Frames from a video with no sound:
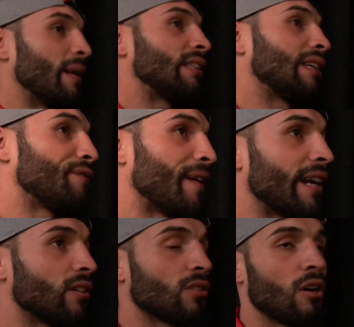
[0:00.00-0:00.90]
Mexican
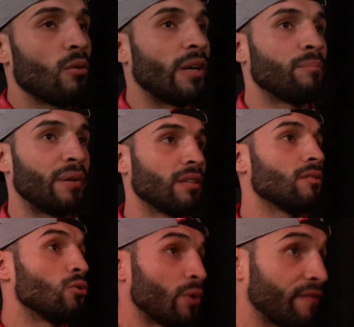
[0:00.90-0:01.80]
fighters always bring
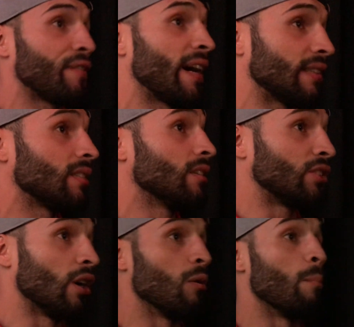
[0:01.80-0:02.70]
great fights.
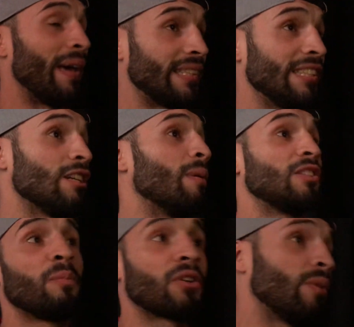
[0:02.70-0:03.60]
So Mexico
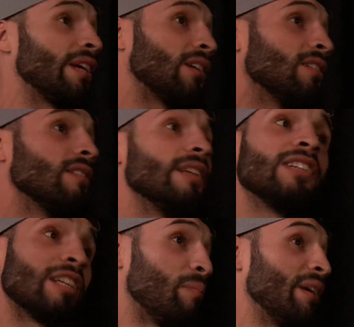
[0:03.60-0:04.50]
versus Puerto Rico is
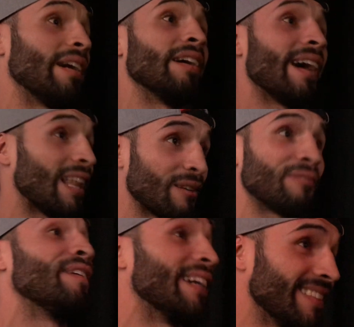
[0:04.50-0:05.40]
gonna be a hell
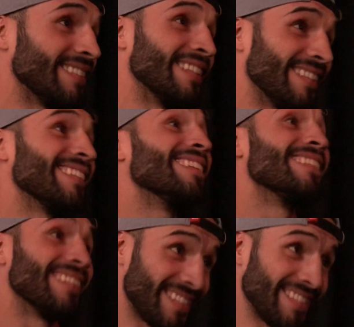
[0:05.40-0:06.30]
of a fight. A hell
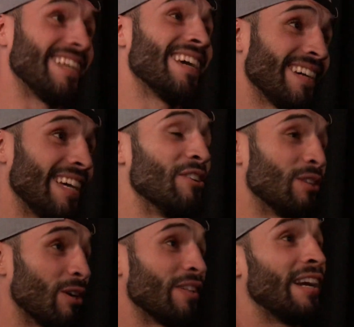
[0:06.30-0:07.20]
of a fight. Yeah. yeah.
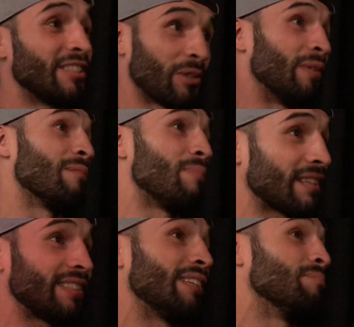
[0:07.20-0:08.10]
You know the history of
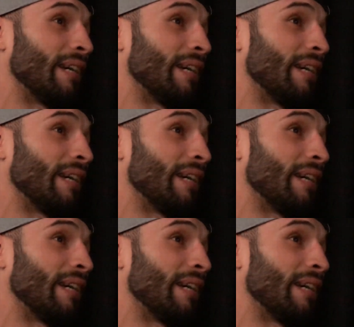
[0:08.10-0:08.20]
boxing.